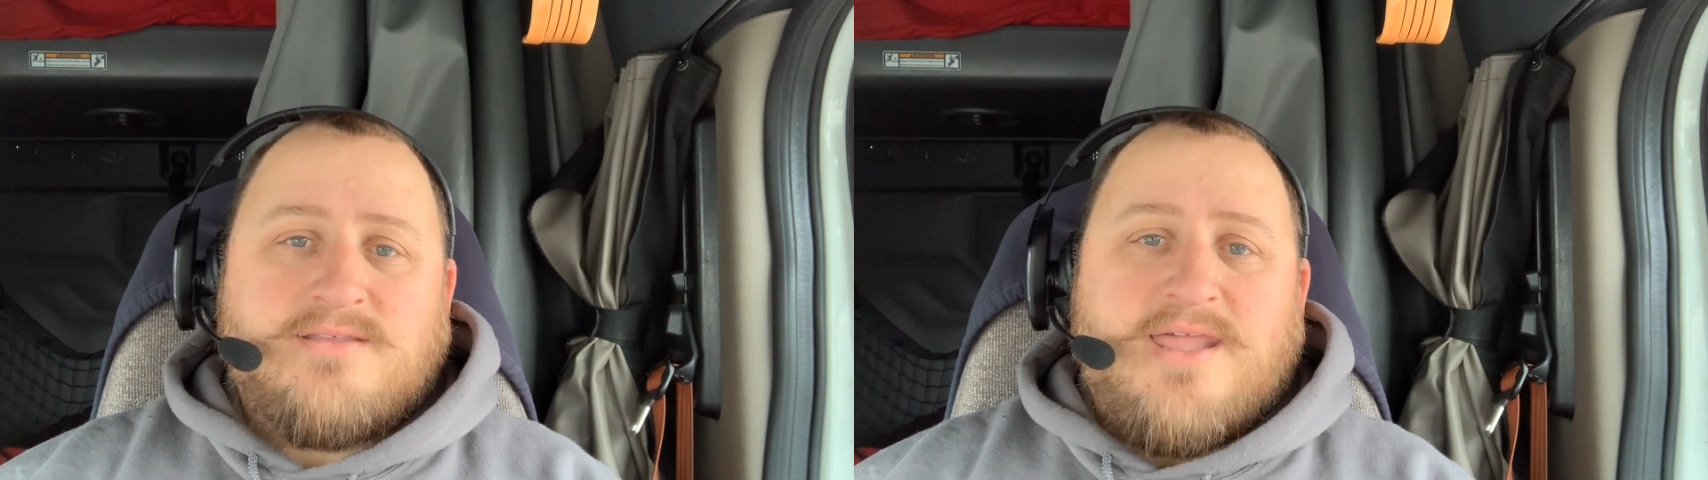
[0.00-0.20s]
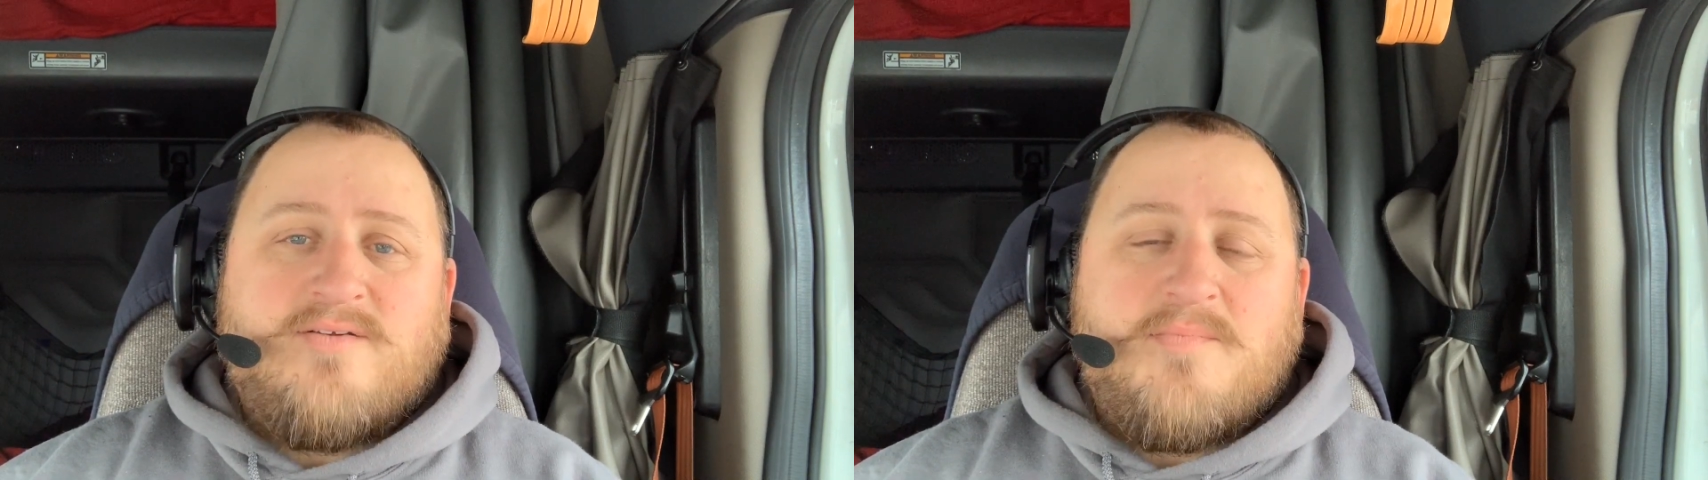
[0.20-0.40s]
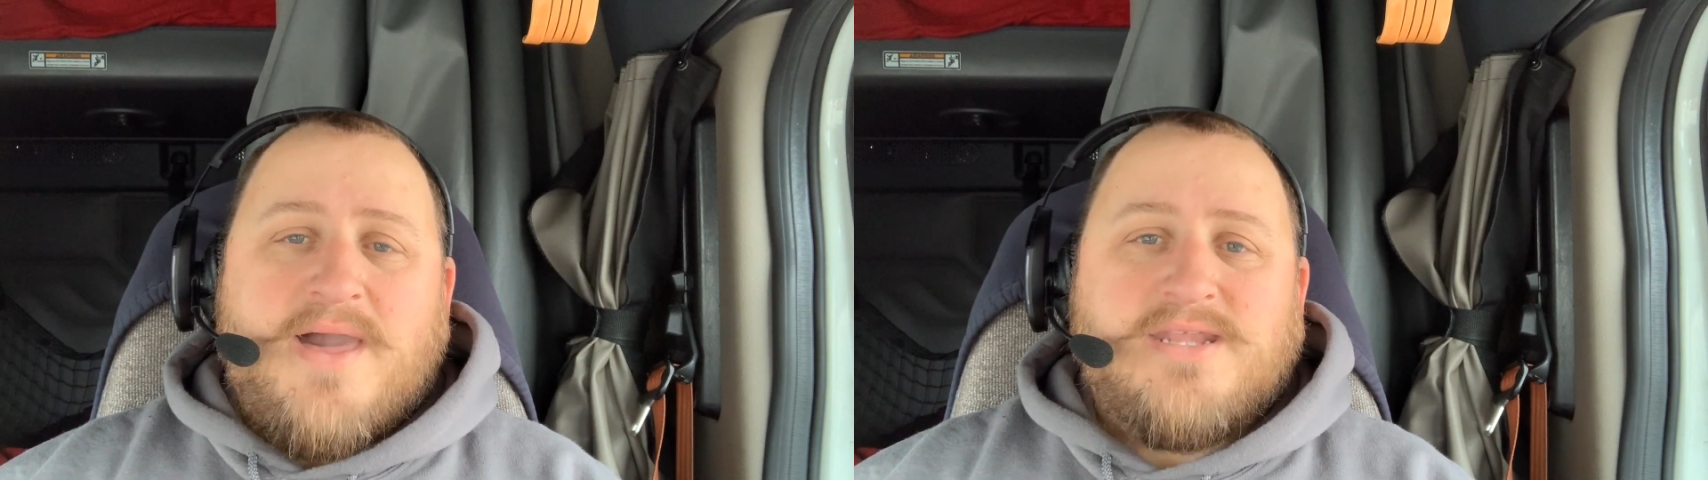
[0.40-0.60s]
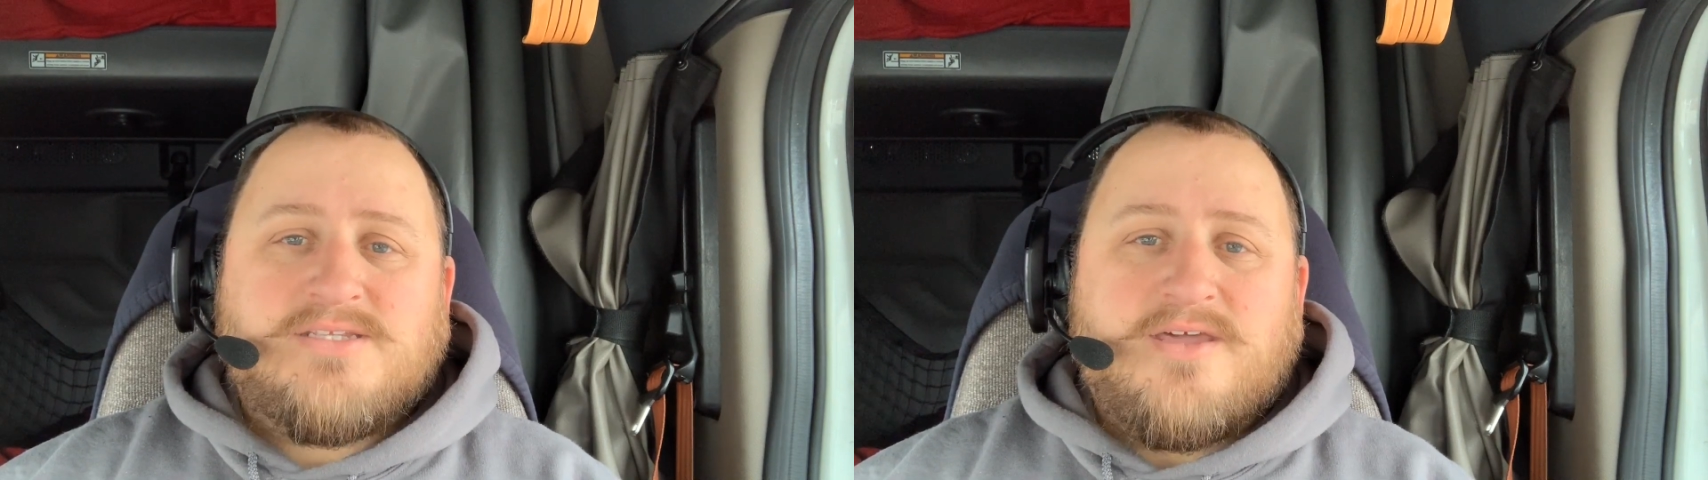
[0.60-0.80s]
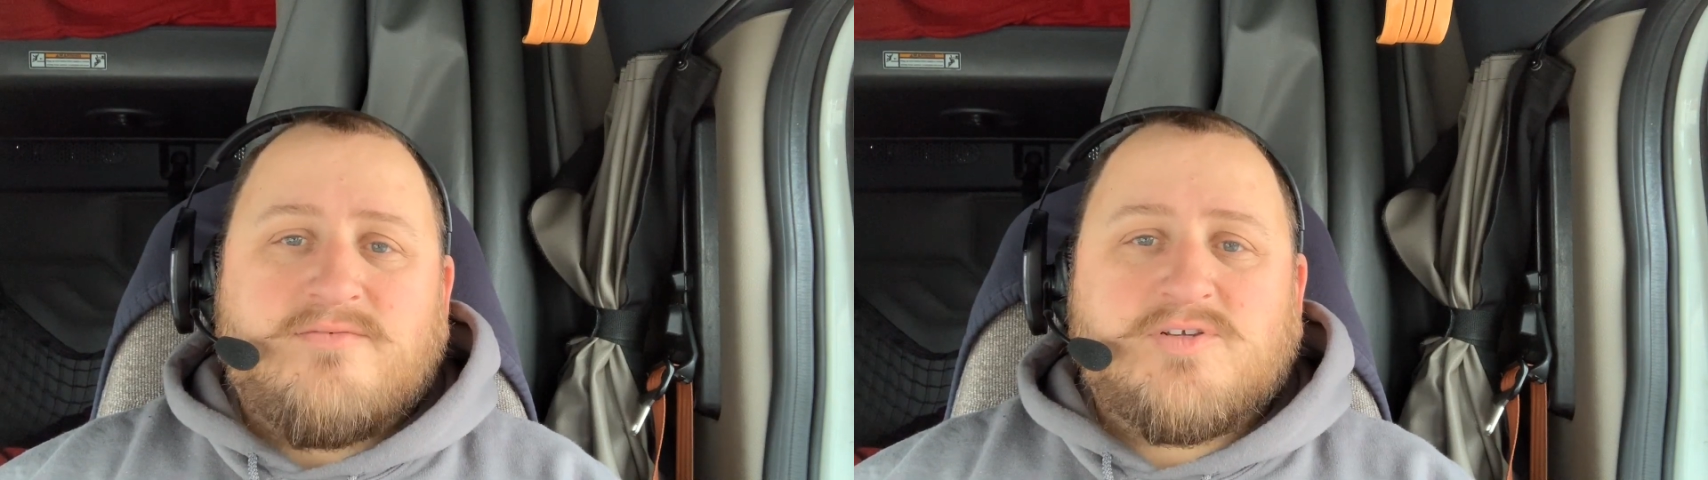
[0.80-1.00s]
not
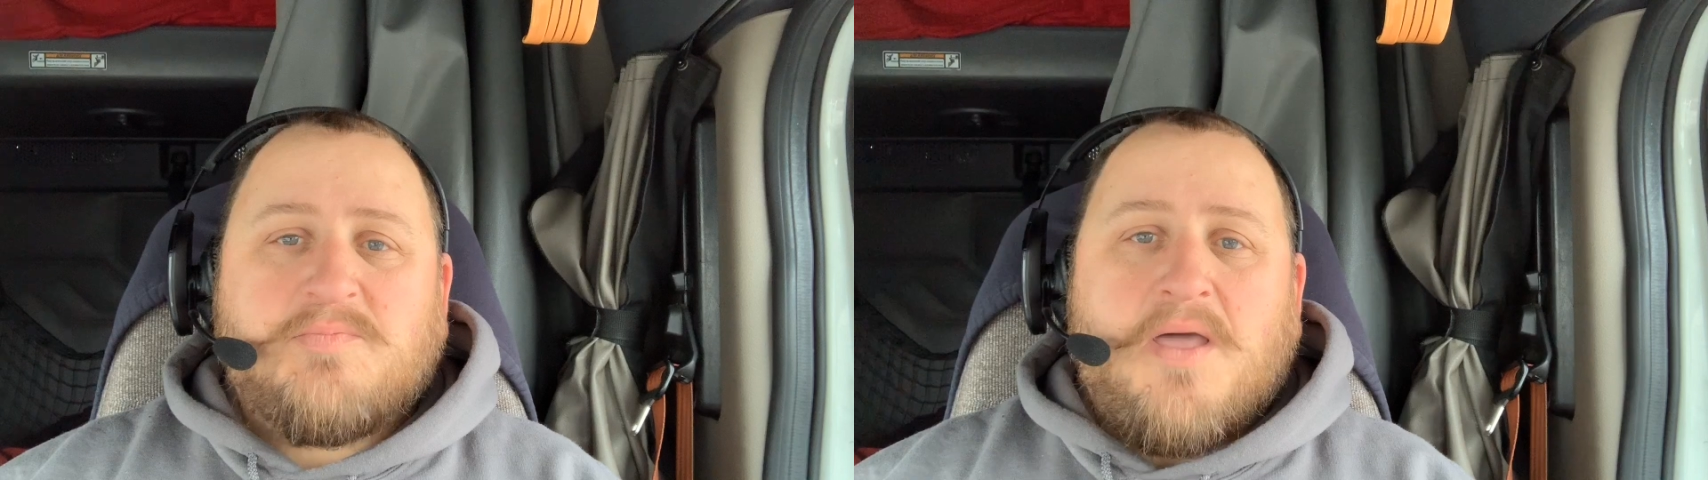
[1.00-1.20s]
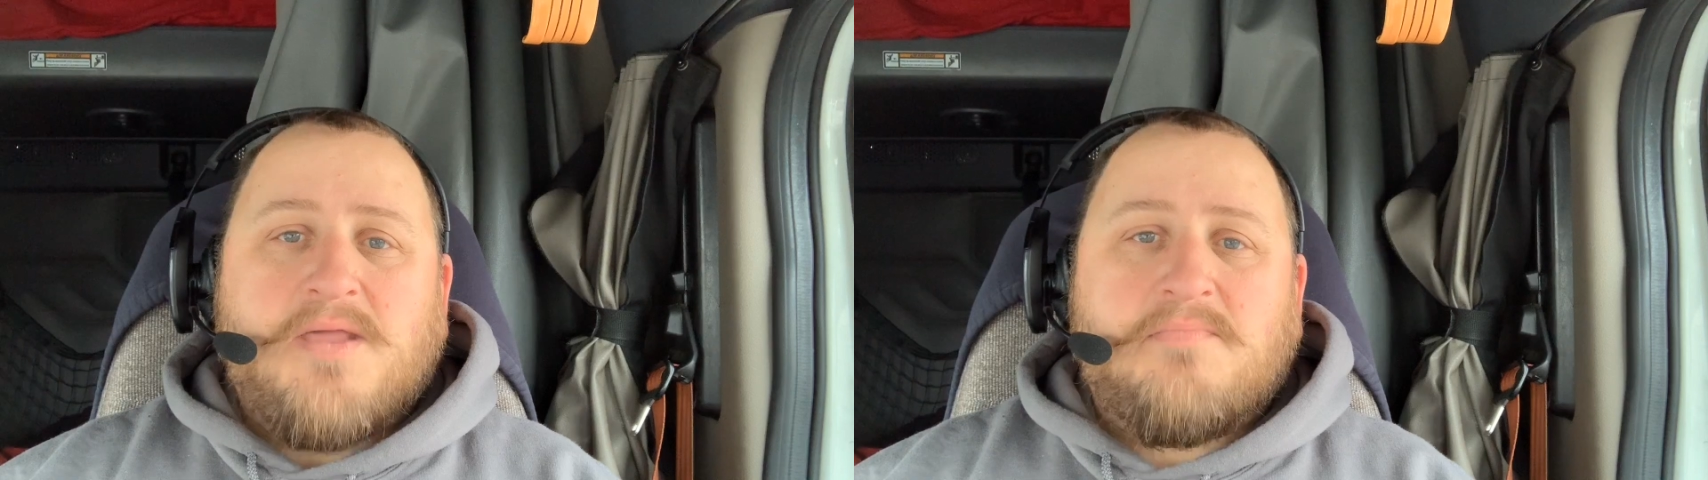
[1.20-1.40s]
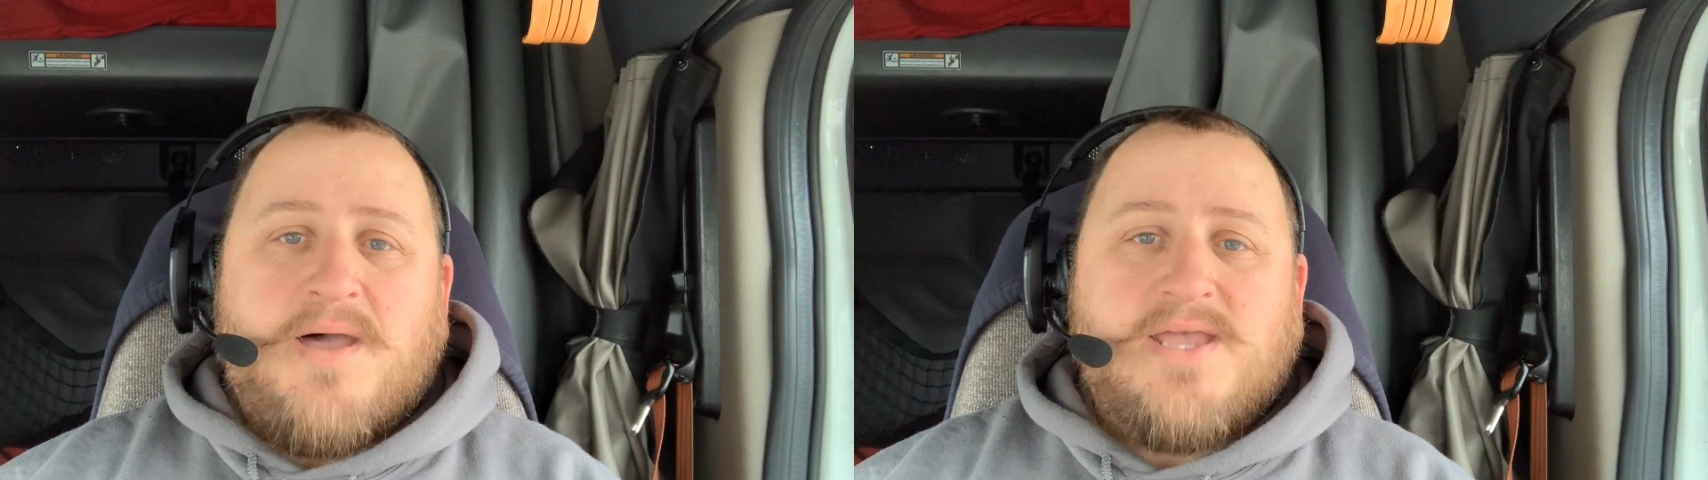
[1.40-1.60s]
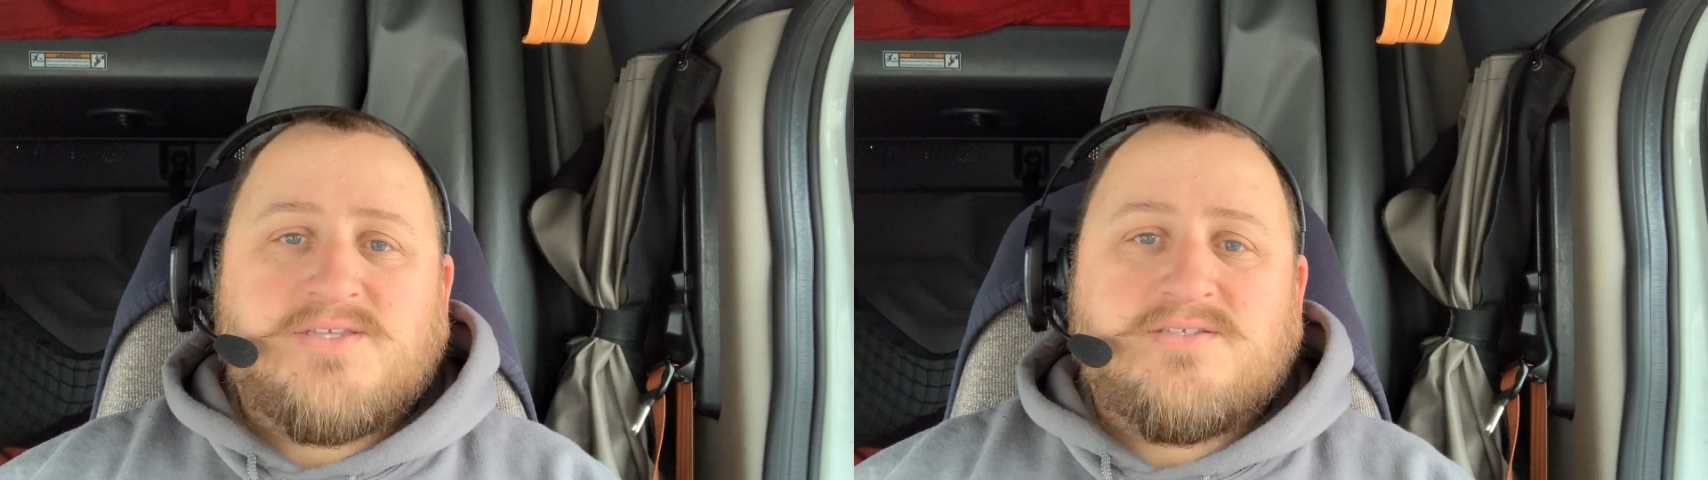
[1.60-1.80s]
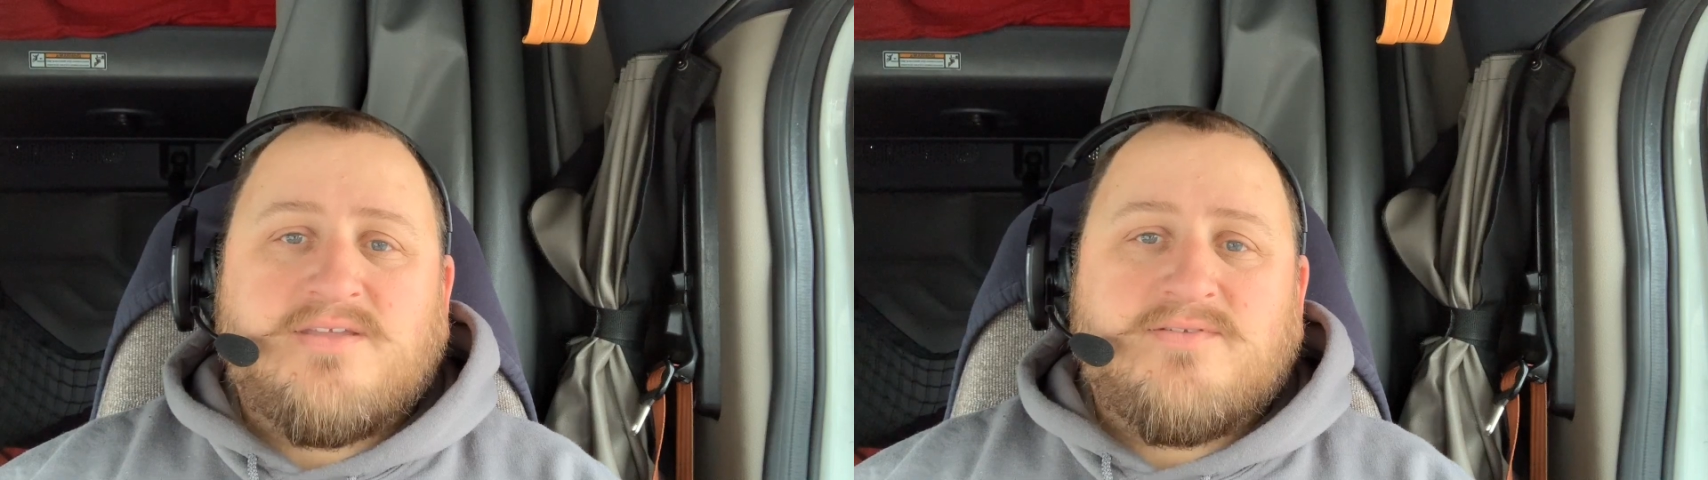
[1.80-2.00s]
everybody's going to respond
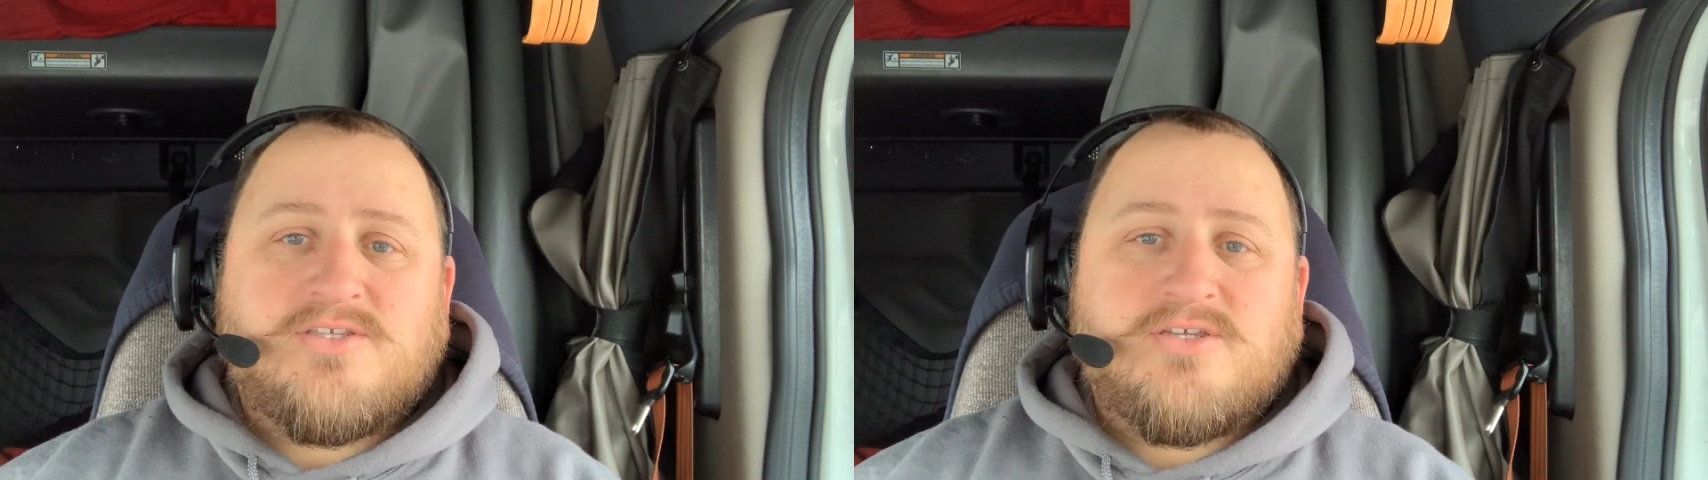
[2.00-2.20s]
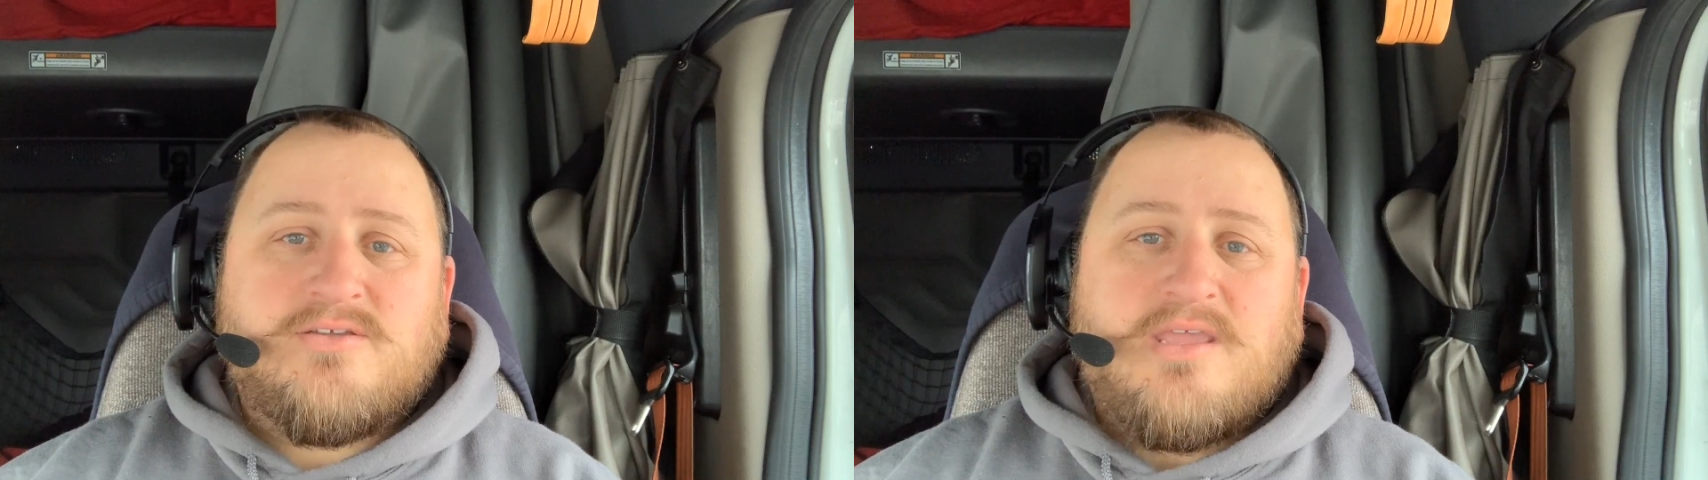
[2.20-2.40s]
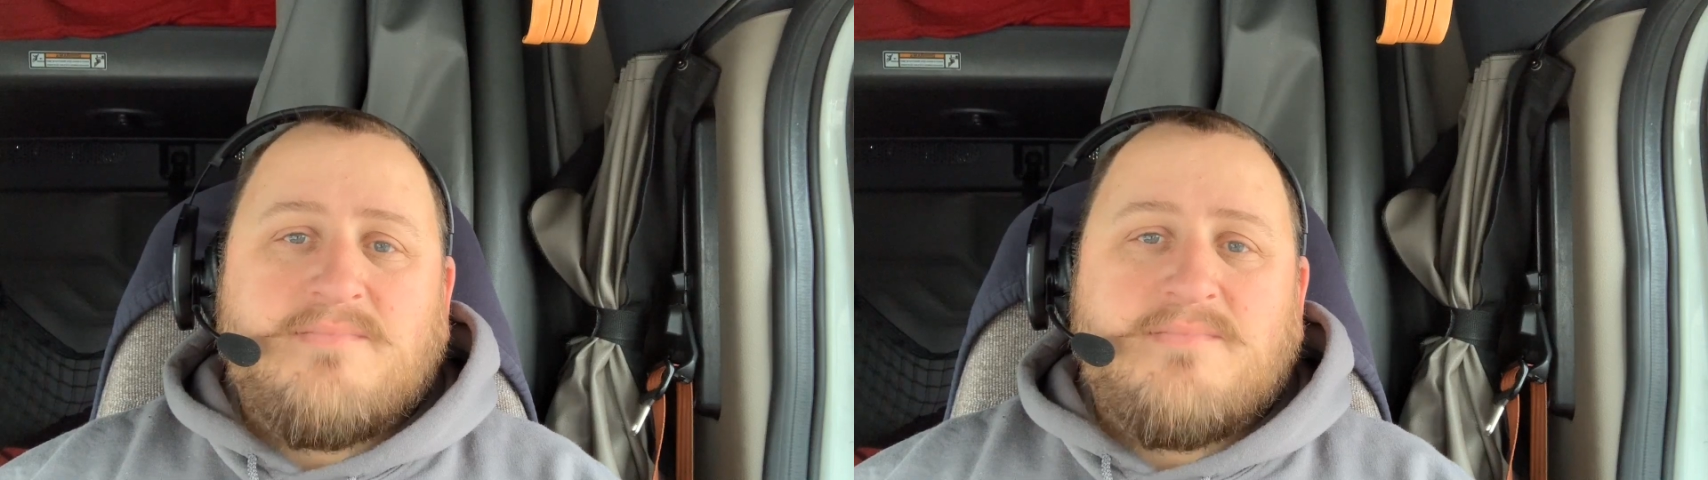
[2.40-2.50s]
positively to you.